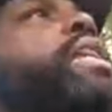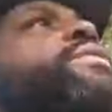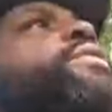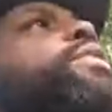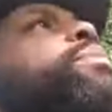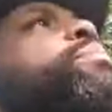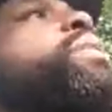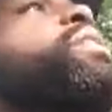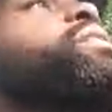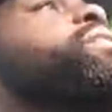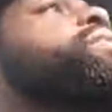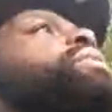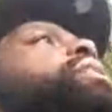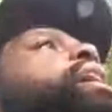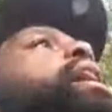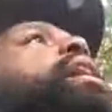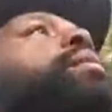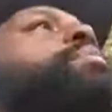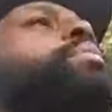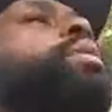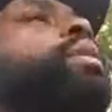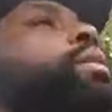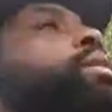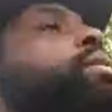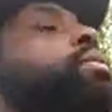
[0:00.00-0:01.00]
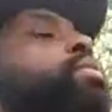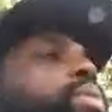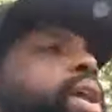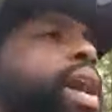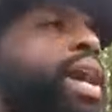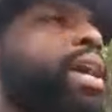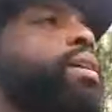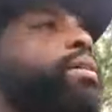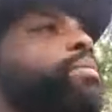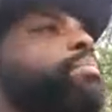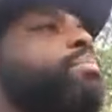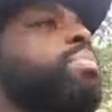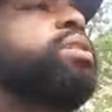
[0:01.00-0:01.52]
never been stopped.
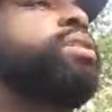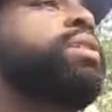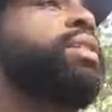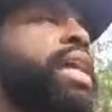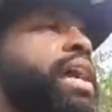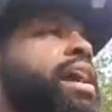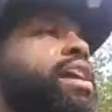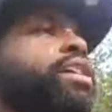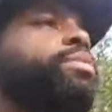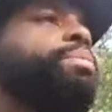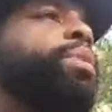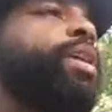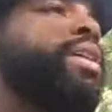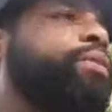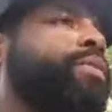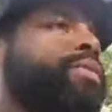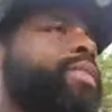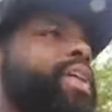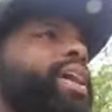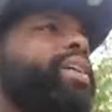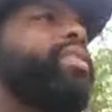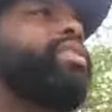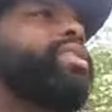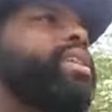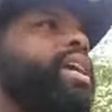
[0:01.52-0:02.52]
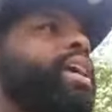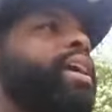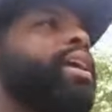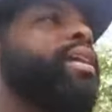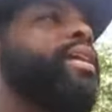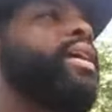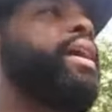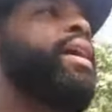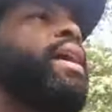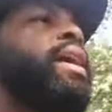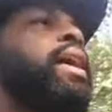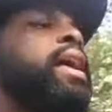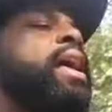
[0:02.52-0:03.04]
Right, but styles make fights.
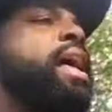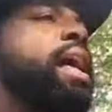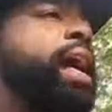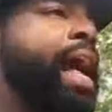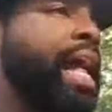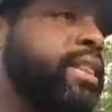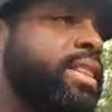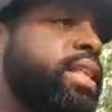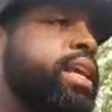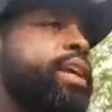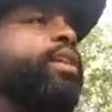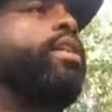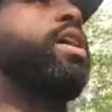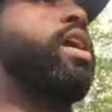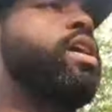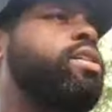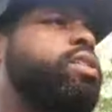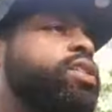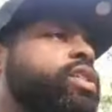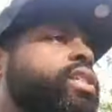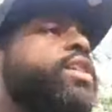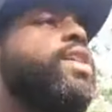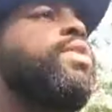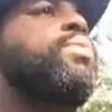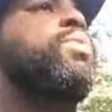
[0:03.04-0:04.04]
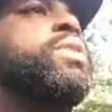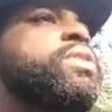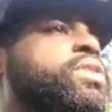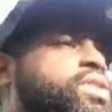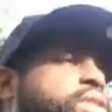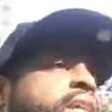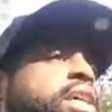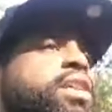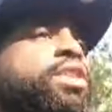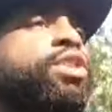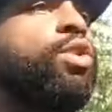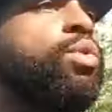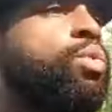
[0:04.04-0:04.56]
And I think Garcia will
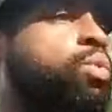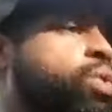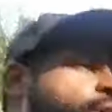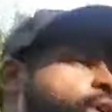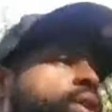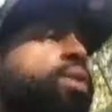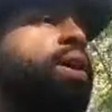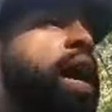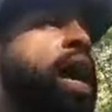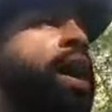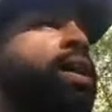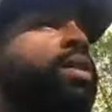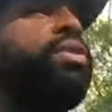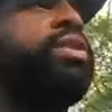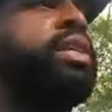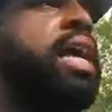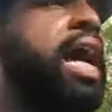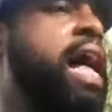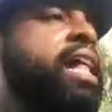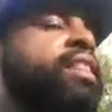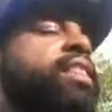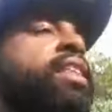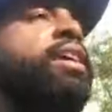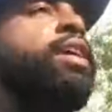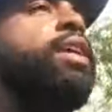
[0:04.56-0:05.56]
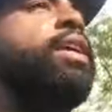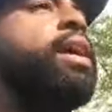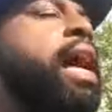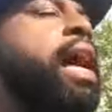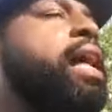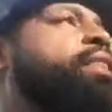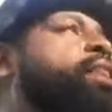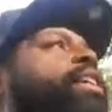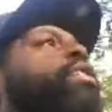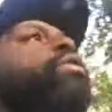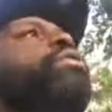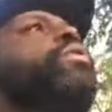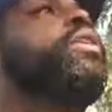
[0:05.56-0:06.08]
sit in the wheelhouse. I think
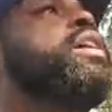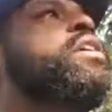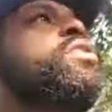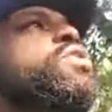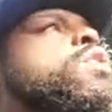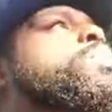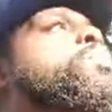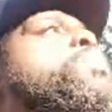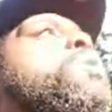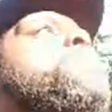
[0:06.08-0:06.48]
he's going to get to the